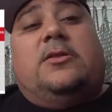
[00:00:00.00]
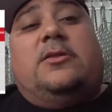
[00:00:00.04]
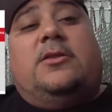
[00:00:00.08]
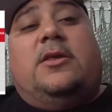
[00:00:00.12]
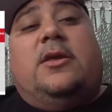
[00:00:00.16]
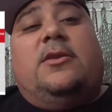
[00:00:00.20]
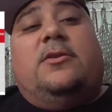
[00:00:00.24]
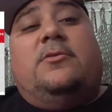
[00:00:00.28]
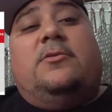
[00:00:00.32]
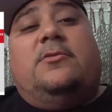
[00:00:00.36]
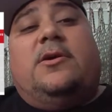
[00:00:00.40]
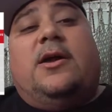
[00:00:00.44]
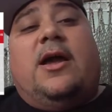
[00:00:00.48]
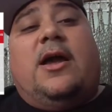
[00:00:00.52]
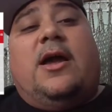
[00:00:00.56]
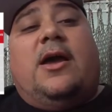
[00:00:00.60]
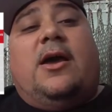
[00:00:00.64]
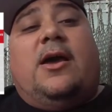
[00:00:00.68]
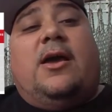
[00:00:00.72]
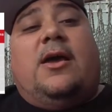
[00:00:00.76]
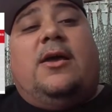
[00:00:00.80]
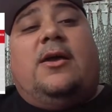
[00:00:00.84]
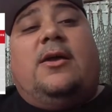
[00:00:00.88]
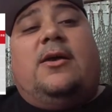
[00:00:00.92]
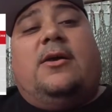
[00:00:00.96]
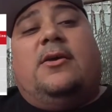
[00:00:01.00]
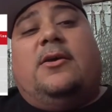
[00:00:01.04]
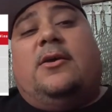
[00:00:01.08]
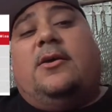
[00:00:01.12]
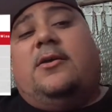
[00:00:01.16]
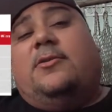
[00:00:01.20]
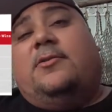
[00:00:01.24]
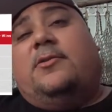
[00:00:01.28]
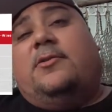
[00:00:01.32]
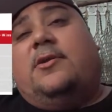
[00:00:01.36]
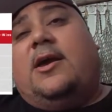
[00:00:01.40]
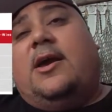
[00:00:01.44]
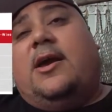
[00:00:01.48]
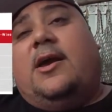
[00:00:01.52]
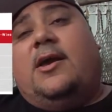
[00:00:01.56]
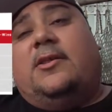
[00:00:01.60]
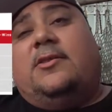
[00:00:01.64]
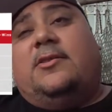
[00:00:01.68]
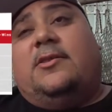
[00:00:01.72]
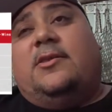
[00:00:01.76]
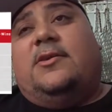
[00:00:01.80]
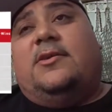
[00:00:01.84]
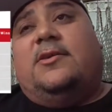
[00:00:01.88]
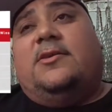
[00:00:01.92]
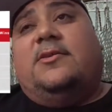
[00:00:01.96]
The new guy, I
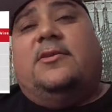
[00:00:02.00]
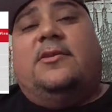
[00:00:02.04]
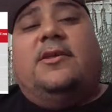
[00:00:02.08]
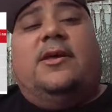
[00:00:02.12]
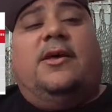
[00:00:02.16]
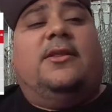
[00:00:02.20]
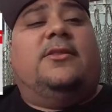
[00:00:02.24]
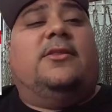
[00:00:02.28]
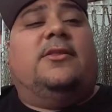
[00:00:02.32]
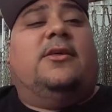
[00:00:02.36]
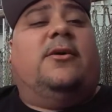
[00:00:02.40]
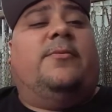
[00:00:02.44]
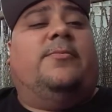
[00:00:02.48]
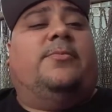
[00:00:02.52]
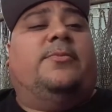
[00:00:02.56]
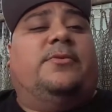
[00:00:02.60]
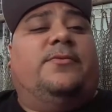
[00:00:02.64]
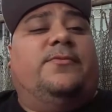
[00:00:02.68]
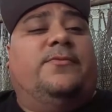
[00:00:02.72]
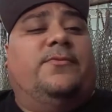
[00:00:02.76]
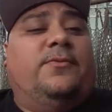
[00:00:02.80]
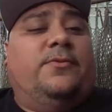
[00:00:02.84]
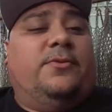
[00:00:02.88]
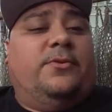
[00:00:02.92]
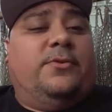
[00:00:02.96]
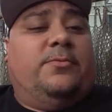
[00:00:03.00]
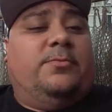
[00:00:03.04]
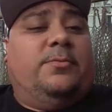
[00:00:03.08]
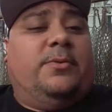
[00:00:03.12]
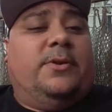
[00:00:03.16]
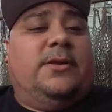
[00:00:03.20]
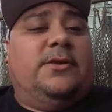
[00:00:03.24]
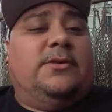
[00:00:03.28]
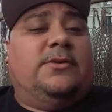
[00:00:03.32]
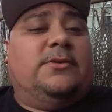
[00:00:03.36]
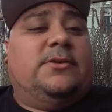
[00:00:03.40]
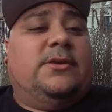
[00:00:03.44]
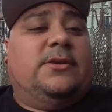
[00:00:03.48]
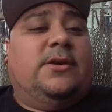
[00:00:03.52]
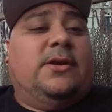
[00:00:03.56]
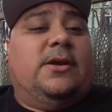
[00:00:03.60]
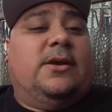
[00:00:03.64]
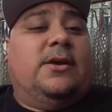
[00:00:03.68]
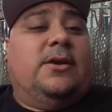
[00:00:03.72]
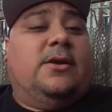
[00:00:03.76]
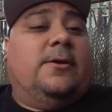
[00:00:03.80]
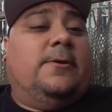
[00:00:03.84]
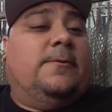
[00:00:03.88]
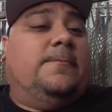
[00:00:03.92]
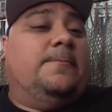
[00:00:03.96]
think he'll end up in the 4th place,
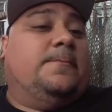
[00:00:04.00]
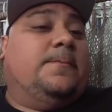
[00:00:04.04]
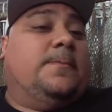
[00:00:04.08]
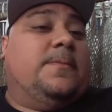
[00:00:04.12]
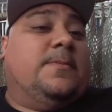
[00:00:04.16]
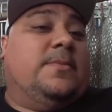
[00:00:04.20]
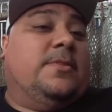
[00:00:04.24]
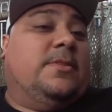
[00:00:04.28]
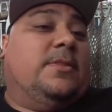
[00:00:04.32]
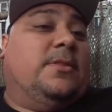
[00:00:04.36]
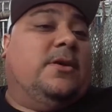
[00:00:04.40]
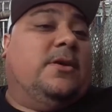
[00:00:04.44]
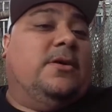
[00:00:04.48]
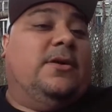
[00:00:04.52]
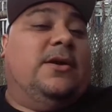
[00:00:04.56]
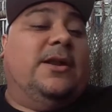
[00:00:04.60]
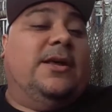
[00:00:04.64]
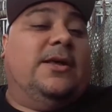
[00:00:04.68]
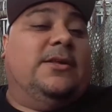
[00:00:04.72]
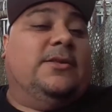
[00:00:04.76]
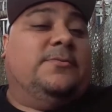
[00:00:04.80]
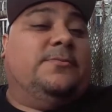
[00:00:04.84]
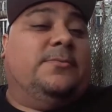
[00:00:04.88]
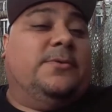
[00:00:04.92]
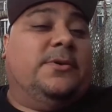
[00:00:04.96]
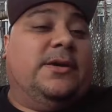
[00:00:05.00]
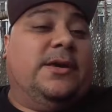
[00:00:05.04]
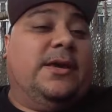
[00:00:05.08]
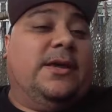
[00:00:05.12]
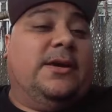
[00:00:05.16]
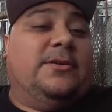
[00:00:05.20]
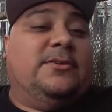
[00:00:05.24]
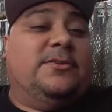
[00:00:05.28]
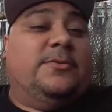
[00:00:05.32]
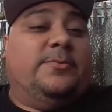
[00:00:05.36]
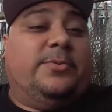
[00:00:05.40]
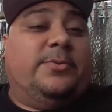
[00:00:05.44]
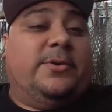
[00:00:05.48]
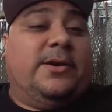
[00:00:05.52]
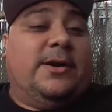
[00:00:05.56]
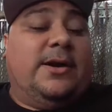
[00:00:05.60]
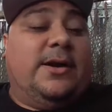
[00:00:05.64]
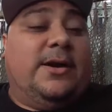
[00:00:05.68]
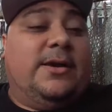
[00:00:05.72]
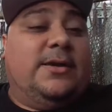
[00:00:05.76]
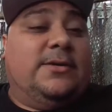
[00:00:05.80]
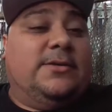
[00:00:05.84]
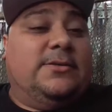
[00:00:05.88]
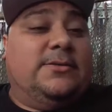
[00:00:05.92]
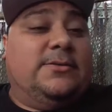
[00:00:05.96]
unless we get a
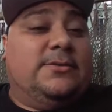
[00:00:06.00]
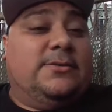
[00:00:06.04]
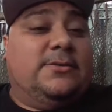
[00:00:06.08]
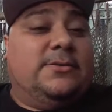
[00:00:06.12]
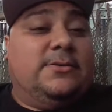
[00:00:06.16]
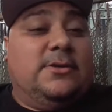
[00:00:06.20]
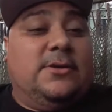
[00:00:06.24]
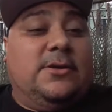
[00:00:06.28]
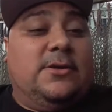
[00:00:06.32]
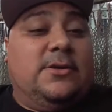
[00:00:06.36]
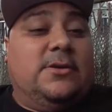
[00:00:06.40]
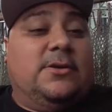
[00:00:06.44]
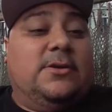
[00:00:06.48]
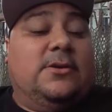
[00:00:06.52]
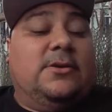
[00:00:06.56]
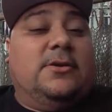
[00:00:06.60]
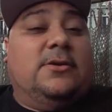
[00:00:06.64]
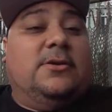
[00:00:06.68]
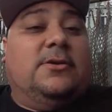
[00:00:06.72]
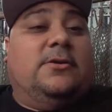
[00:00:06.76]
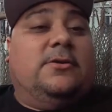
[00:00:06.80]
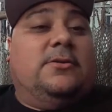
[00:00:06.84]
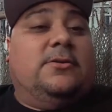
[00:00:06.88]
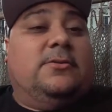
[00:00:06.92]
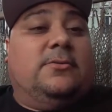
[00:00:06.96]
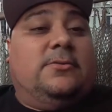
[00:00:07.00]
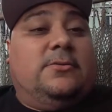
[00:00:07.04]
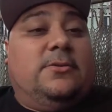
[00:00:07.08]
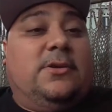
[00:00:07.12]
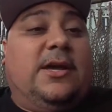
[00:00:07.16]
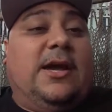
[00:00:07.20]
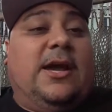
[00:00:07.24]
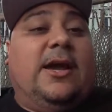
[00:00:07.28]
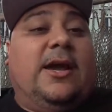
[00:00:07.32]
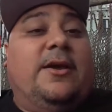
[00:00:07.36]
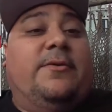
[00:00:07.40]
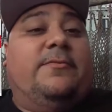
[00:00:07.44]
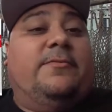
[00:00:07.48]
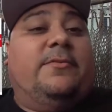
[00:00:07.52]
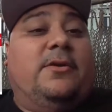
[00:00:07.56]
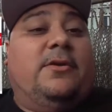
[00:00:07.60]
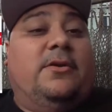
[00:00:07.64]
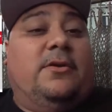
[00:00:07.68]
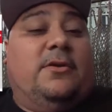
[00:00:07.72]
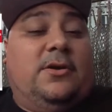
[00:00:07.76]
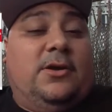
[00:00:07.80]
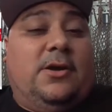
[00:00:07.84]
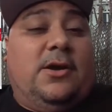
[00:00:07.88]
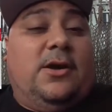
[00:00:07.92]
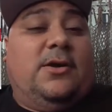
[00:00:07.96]
surprise guy with a
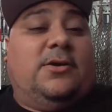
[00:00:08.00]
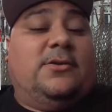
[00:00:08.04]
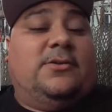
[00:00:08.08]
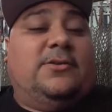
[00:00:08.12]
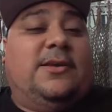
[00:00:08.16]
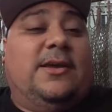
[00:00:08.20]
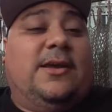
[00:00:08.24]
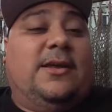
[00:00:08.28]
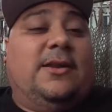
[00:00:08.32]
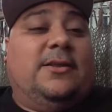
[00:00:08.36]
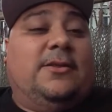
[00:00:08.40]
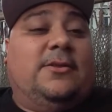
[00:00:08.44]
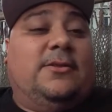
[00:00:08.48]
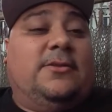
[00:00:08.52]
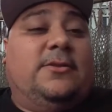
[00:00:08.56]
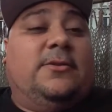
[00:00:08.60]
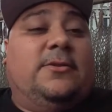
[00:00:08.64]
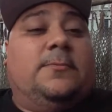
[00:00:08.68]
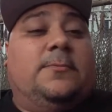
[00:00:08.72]
lot of talent.